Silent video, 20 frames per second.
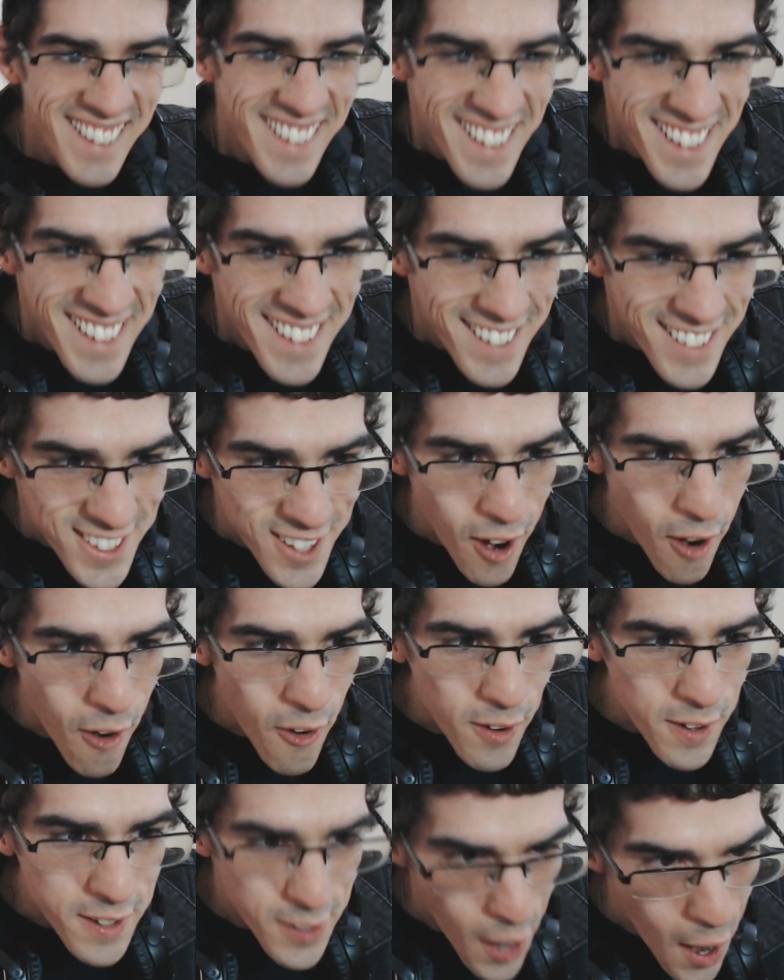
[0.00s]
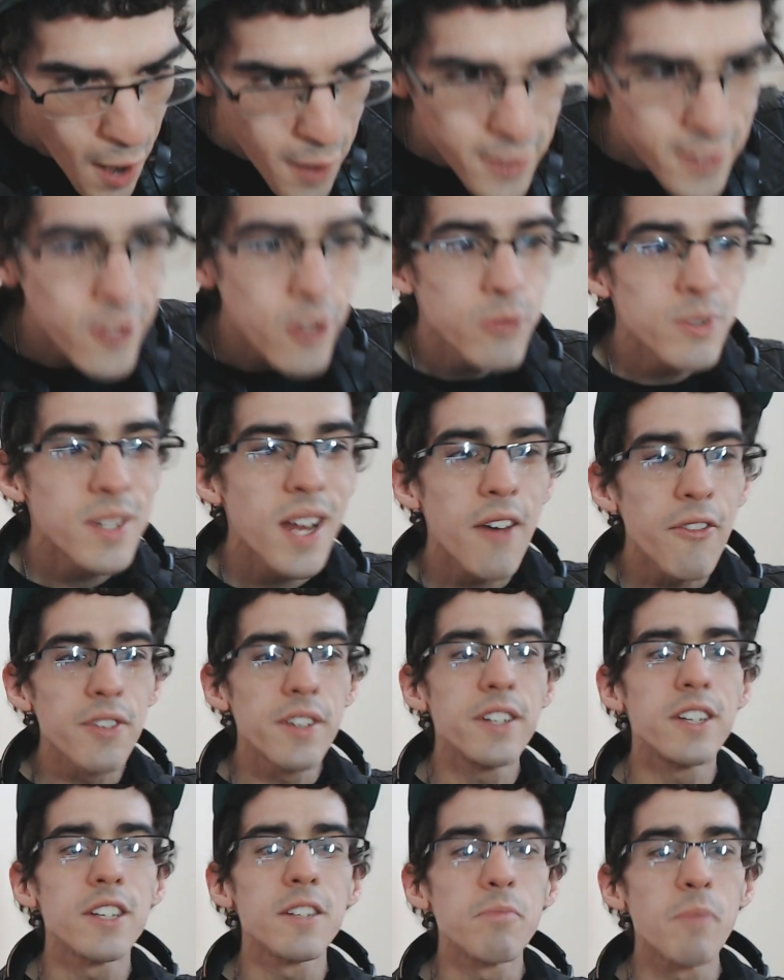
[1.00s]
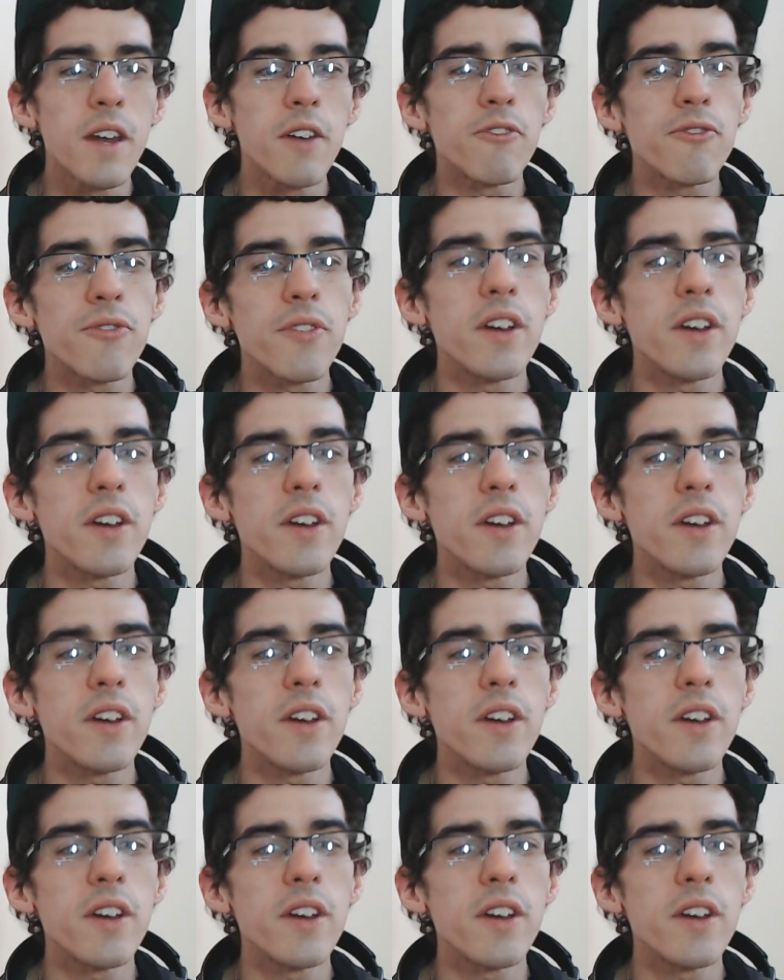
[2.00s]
So, yeah, you definitely just made a fan